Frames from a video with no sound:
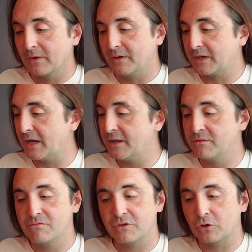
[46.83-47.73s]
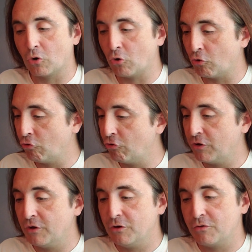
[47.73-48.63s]
Again, the goal,
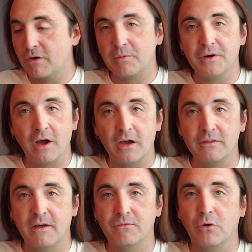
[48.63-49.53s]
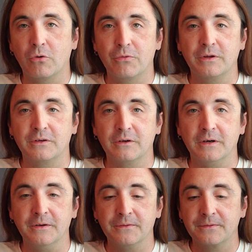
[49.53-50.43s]
November 9th, have the whole thing
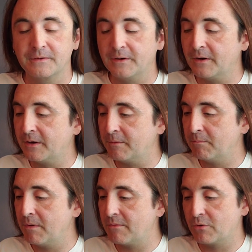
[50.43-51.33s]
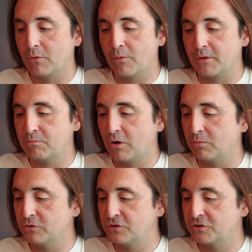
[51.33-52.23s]
done. Have the whole thing
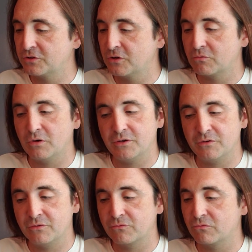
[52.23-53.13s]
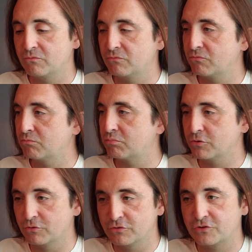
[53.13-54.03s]
published, written,
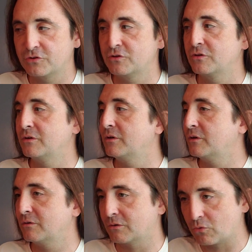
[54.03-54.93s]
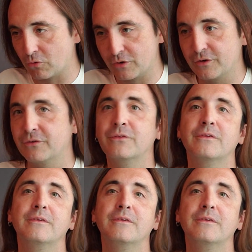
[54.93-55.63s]
produced, recorded,